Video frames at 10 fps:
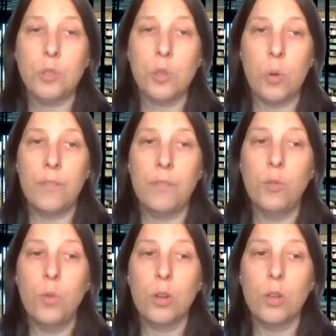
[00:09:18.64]
So if
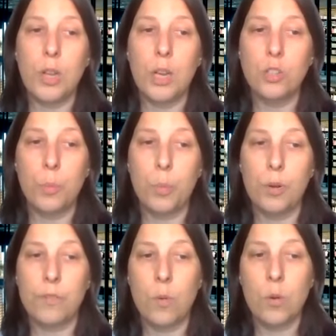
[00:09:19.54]
you are looking to
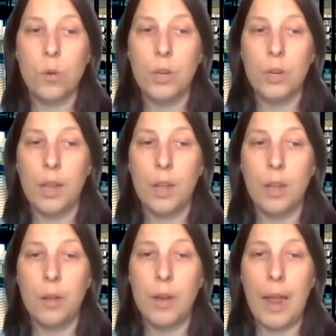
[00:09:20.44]
put forward
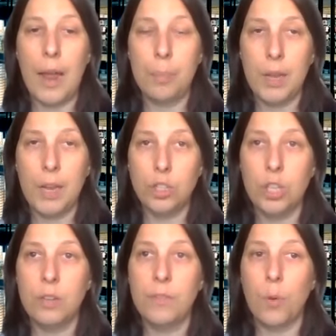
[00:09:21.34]
an
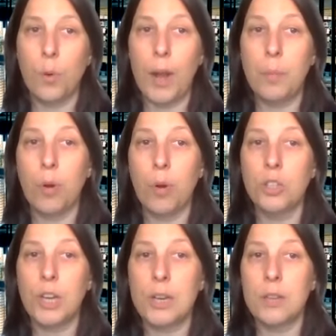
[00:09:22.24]
application for a
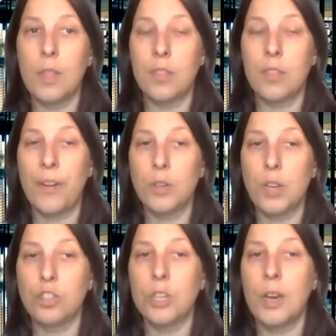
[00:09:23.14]
project that the
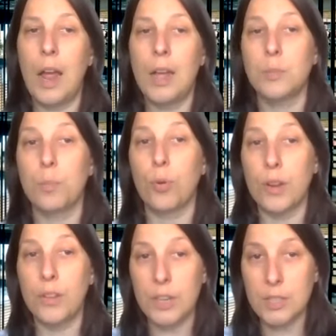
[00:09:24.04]
foundation has
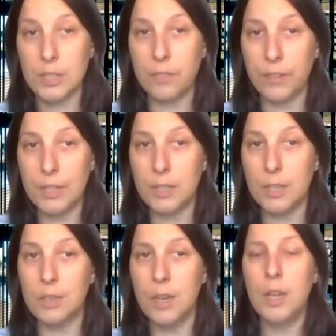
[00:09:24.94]
previously
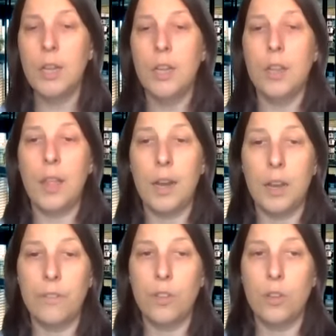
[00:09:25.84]
funded,
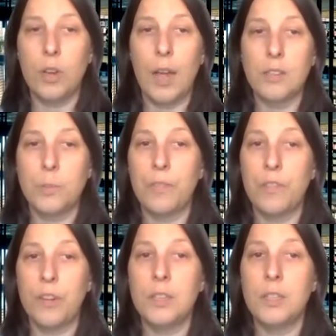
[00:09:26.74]
that if it has been
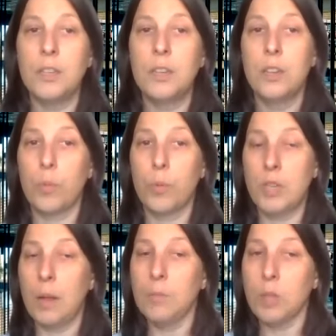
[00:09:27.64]
funded 3
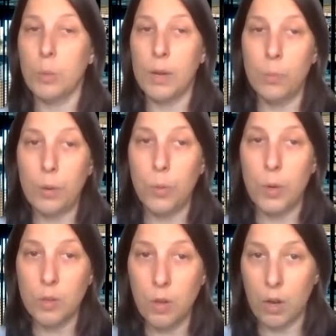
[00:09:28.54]
times already, we
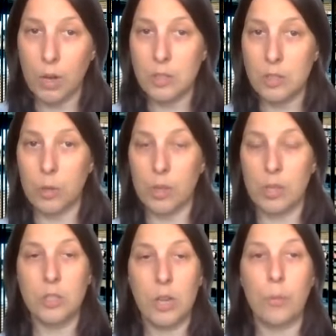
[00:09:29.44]
will not consider it
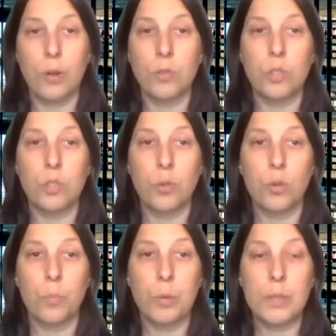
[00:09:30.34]
this time around. So
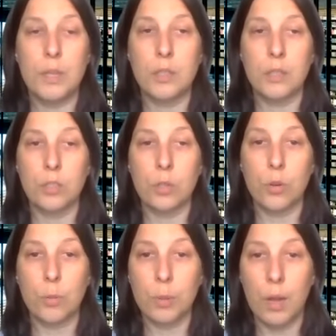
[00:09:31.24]
please
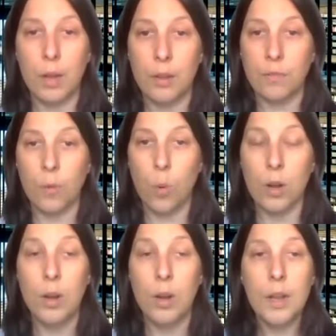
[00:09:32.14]
consider applying
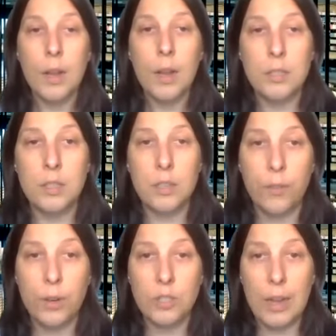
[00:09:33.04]
for
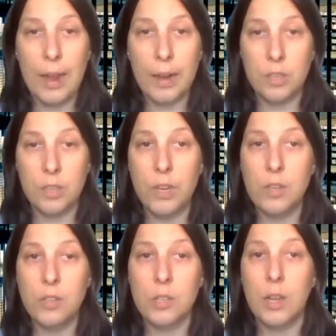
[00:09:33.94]
different
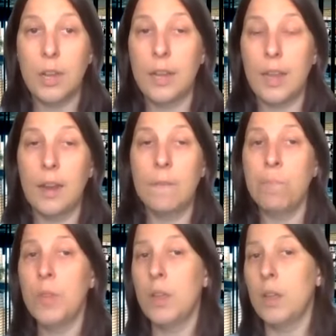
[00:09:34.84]
activities.
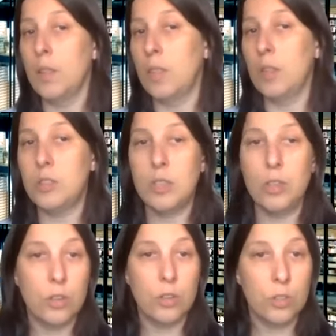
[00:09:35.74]
Again, this
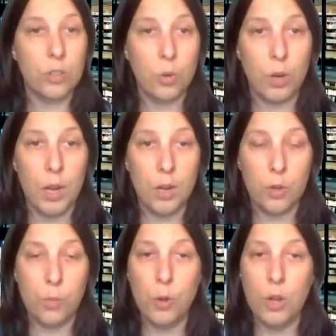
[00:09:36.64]
year's
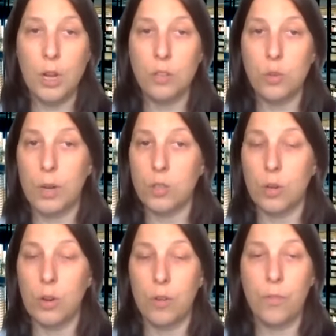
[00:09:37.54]
community needs grants
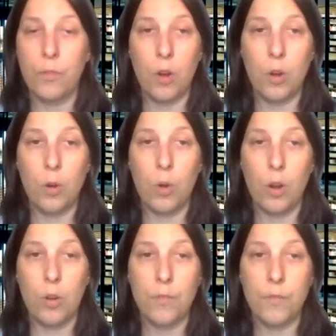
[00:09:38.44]

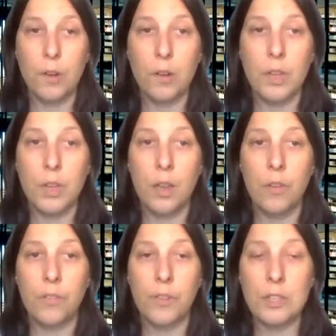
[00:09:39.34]
are fairly
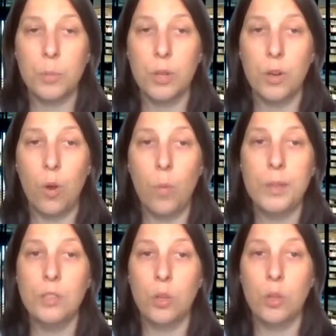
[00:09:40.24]
flexible and
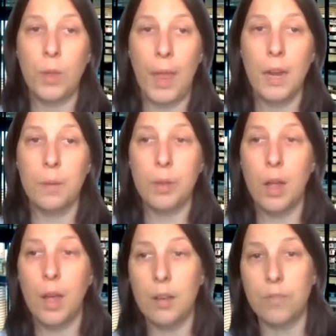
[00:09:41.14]
open, so you can
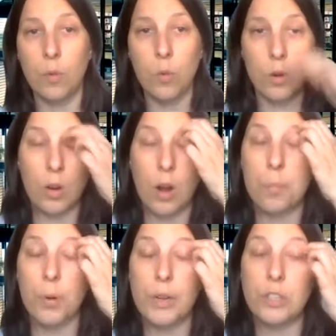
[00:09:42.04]
apply for
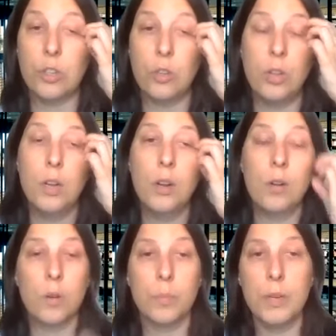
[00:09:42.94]
operational
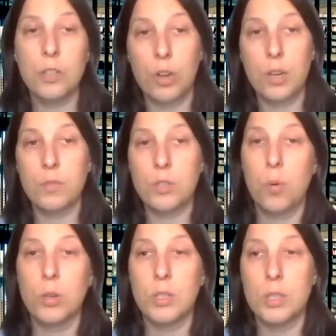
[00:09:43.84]
or administrative
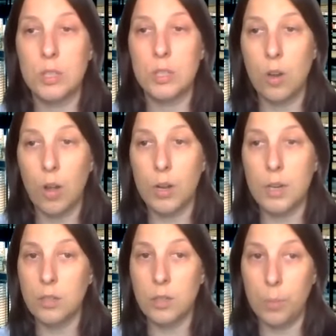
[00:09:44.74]
supports. It does not
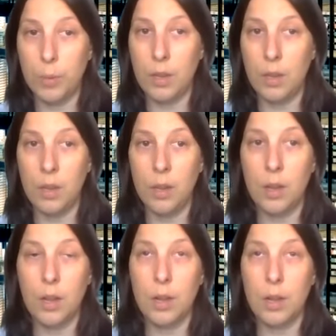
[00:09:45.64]
need to be
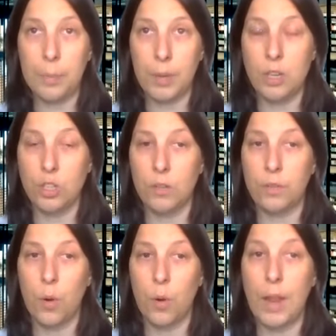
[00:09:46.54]
an application
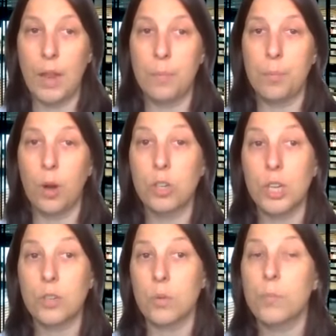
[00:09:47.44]
for a
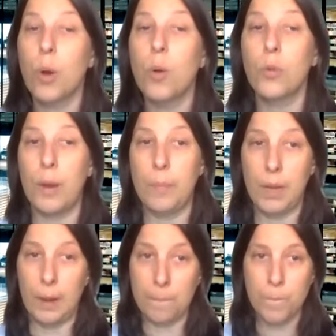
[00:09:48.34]
project or program
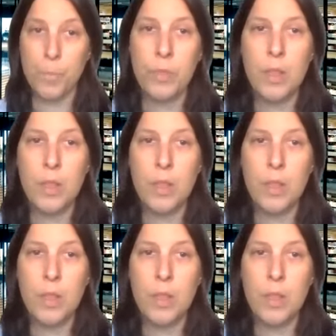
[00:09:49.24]
again.